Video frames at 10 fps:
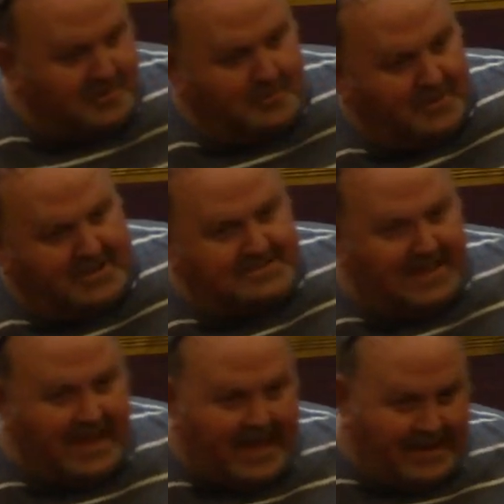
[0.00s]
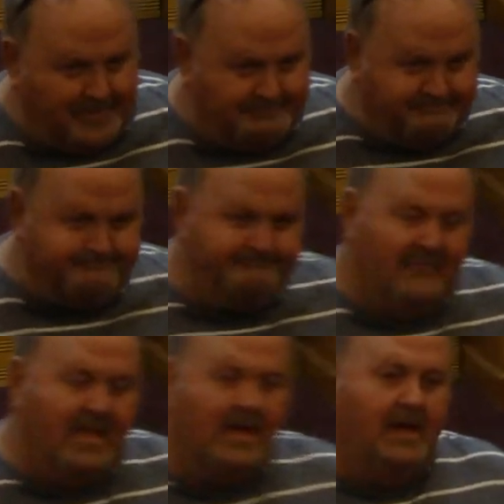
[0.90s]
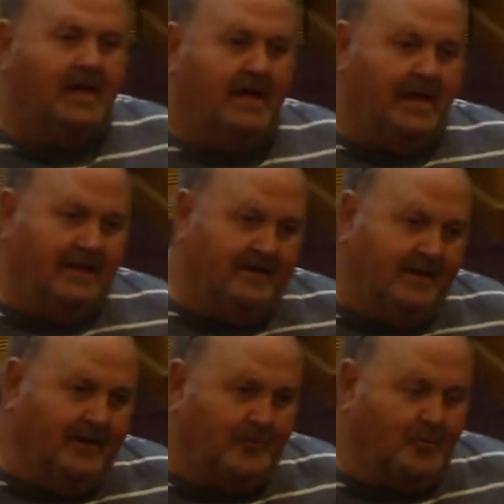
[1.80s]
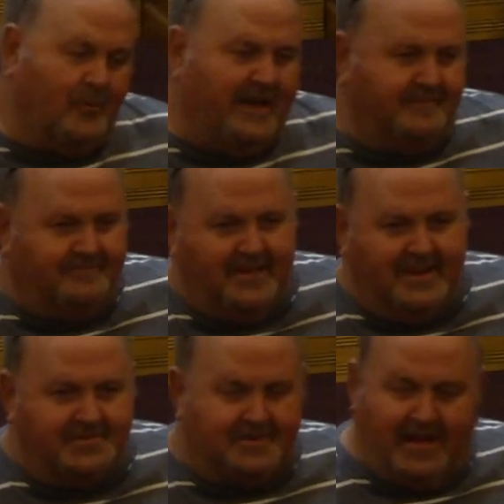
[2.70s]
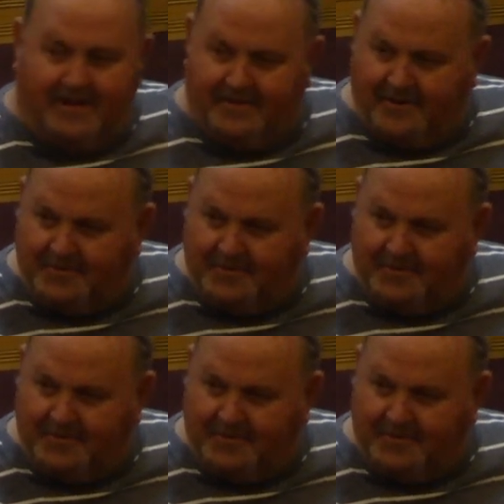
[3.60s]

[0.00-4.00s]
Louisiana, and uh, redfish down there.